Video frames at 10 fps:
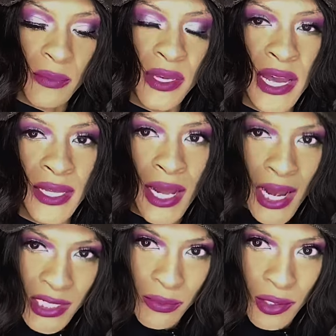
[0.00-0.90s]
be at the
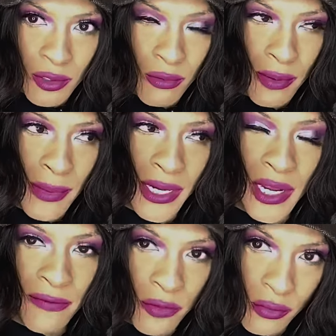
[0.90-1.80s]
hospital when my
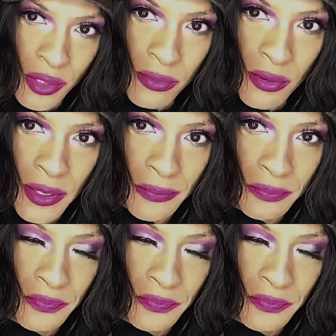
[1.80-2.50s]
nephew was born.